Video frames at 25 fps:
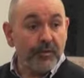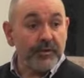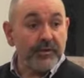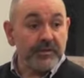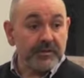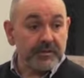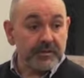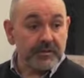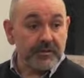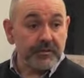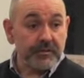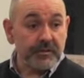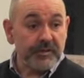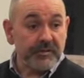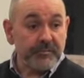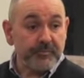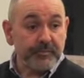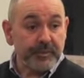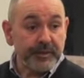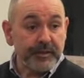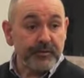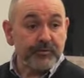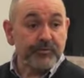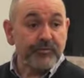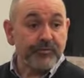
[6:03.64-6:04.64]
I want to do is
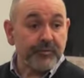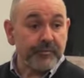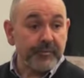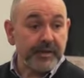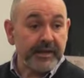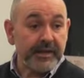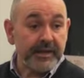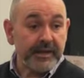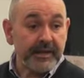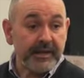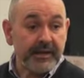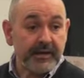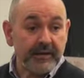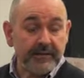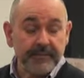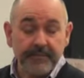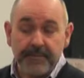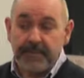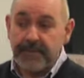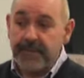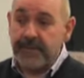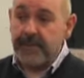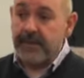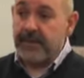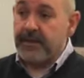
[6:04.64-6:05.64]
build from here.
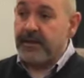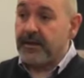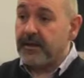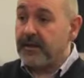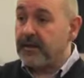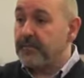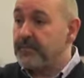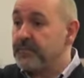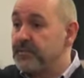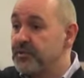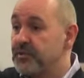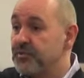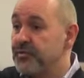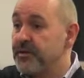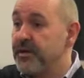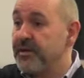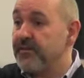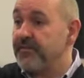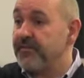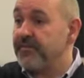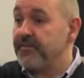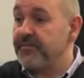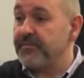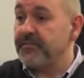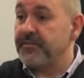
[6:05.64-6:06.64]

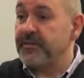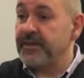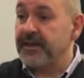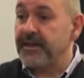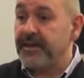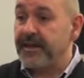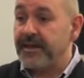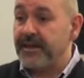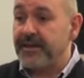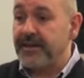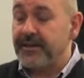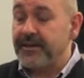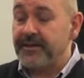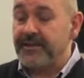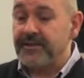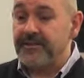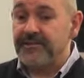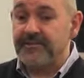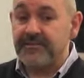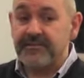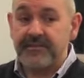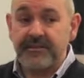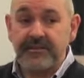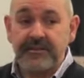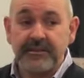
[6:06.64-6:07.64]
Trev there
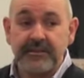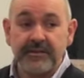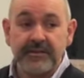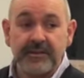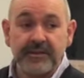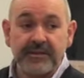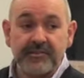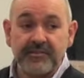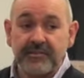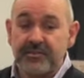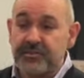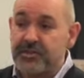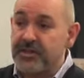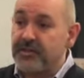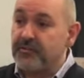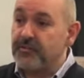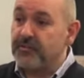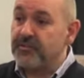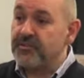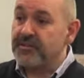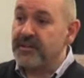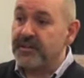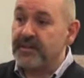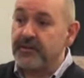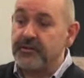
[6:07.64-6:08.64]
is the General
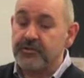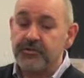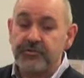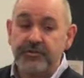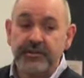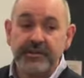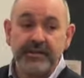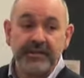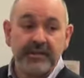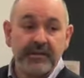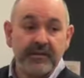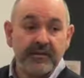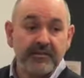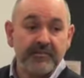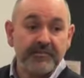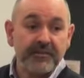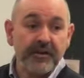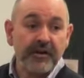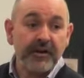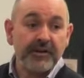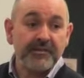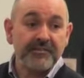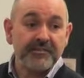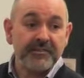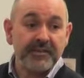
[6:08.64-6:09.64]
Secretary
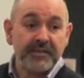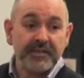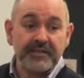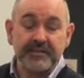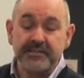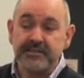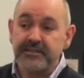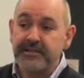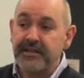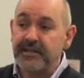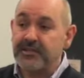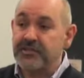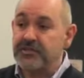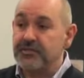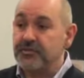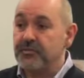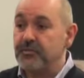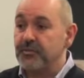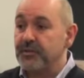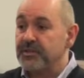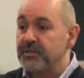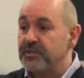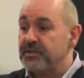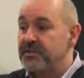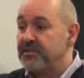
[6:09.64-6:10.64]
of Isaac International,
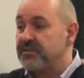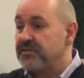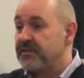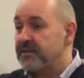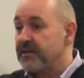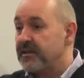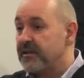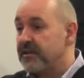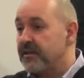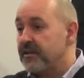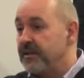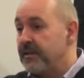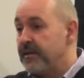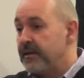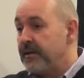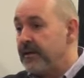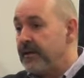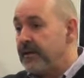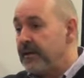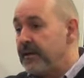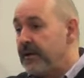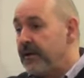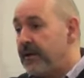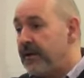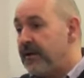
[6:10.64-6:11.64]
which is a
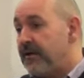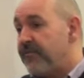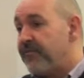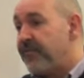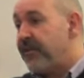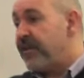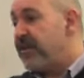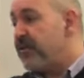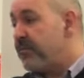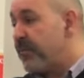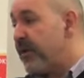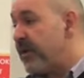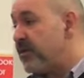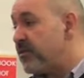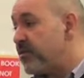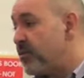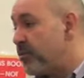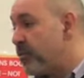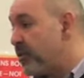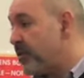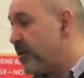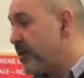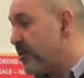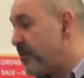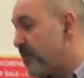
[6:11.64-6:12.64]
faith-based
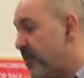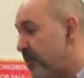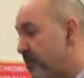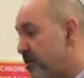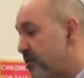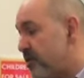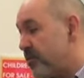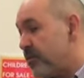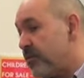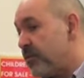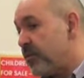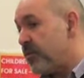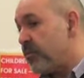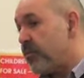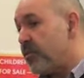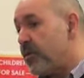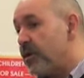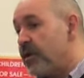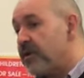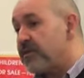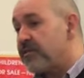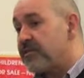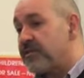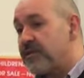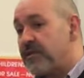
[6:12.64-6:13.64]
organisation that
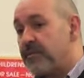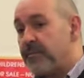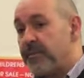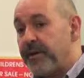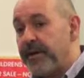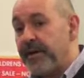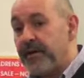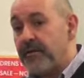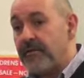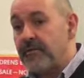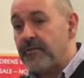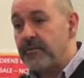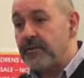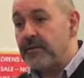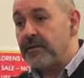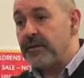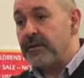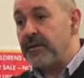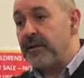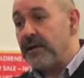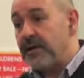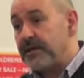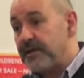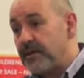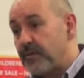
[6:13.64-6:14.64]
works in about,
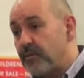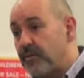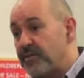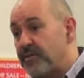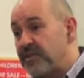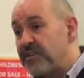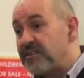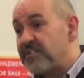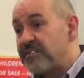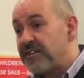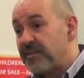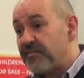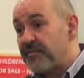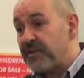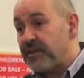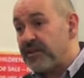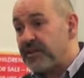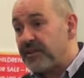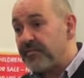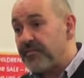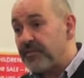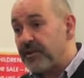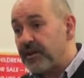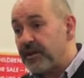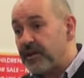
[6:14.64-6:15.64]
I don't know, 70
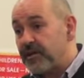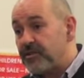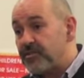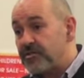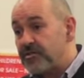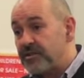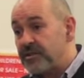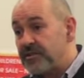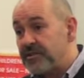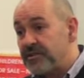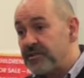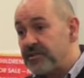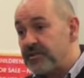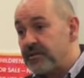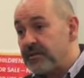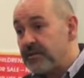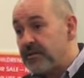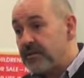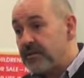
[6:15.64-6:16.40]
different countries.